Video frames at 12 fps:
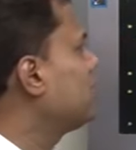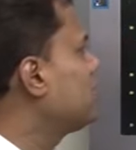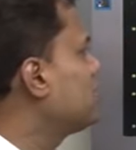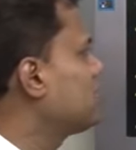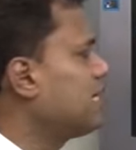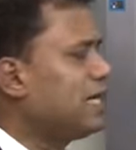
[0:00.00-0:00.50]
whether
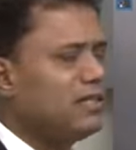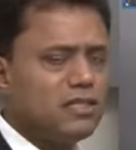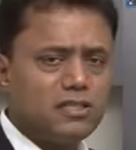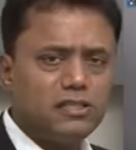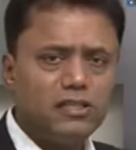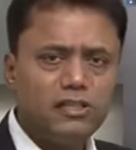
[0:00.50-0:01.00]
the
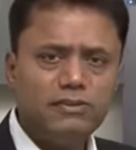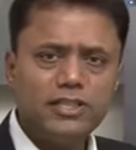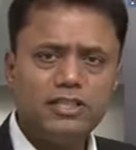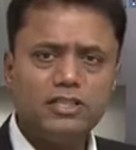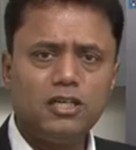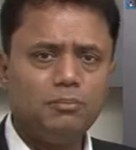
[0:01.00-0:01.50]
standards are
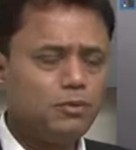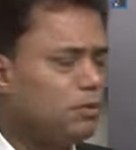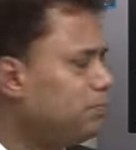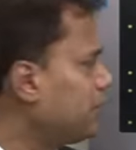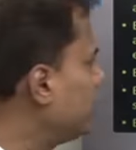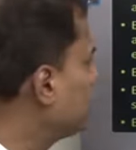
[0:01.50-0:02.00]
relevant,
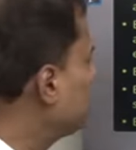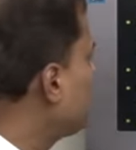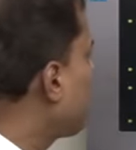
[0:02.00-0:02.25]
appropriate.